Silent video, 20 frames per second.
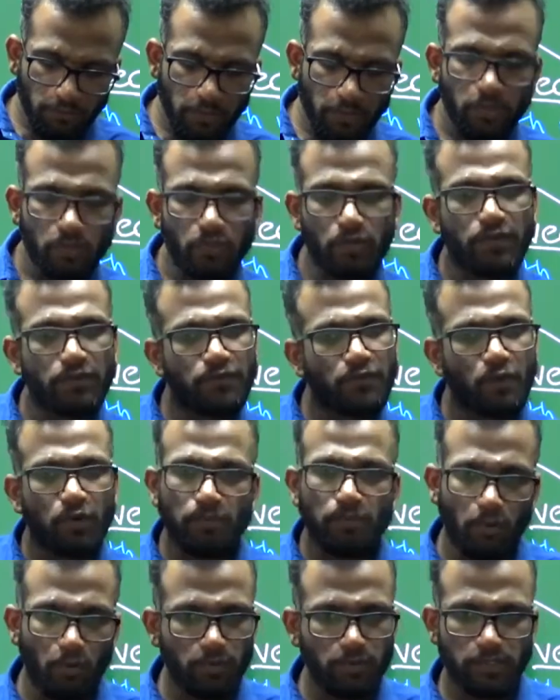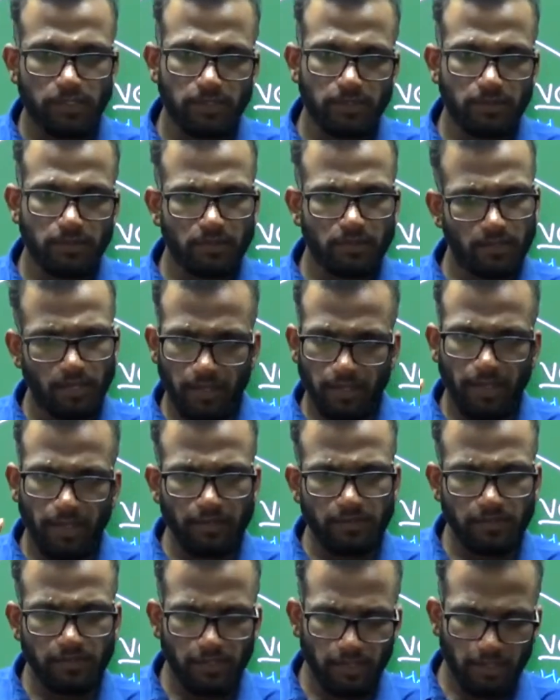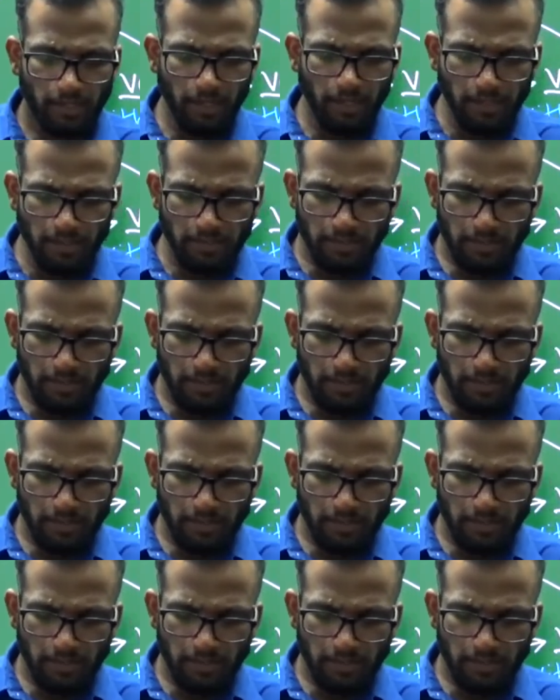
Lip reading: a uniform motion. Yeah, that's correct.